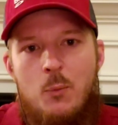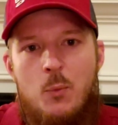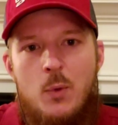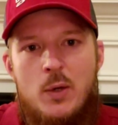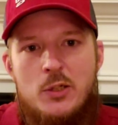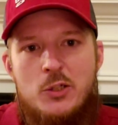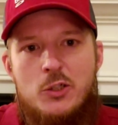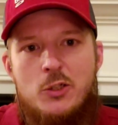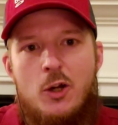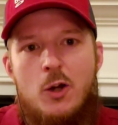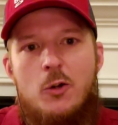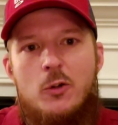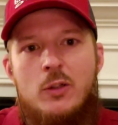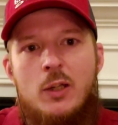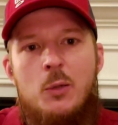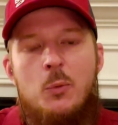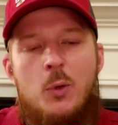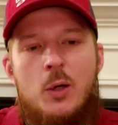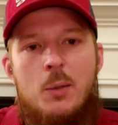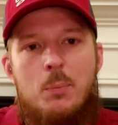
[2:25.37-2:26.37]
and we
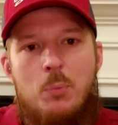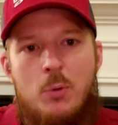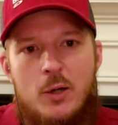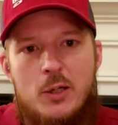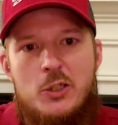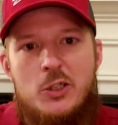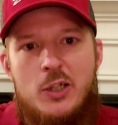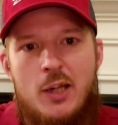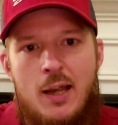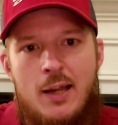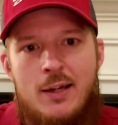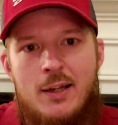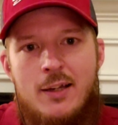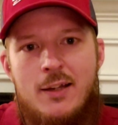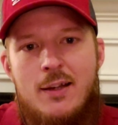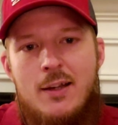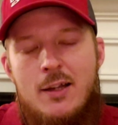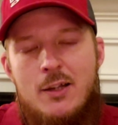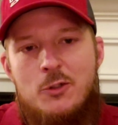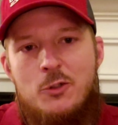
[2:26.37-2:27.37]
certainly would appreciate
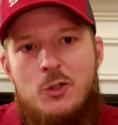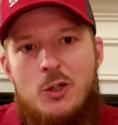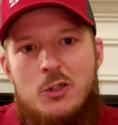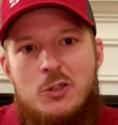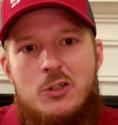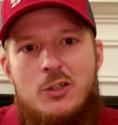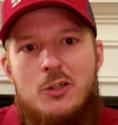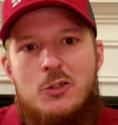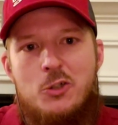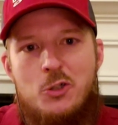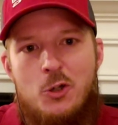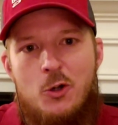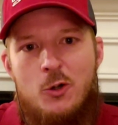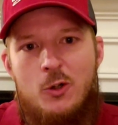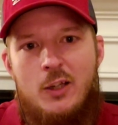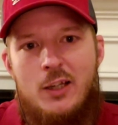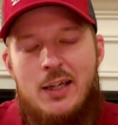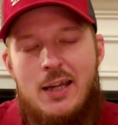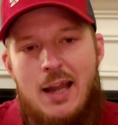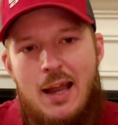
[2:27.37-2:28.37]
it just as
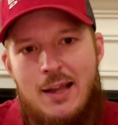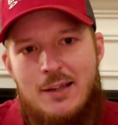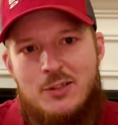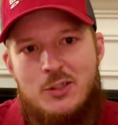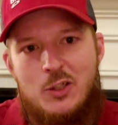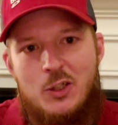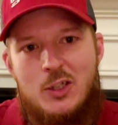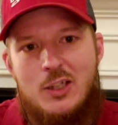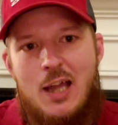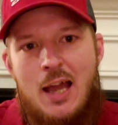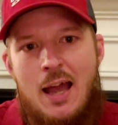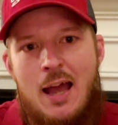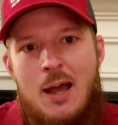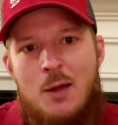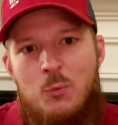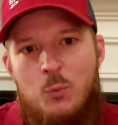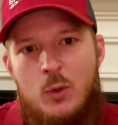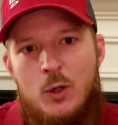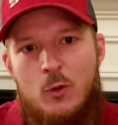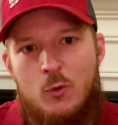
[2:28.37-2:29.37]
surely as the
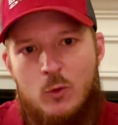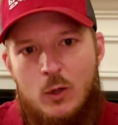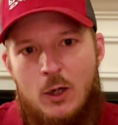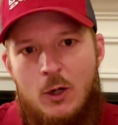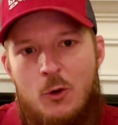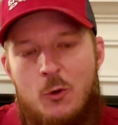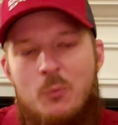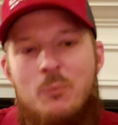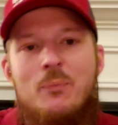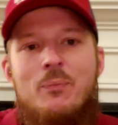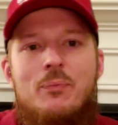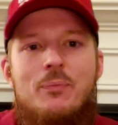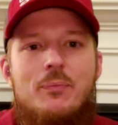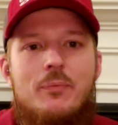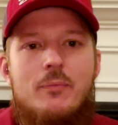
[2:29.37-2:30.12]
tide will roll.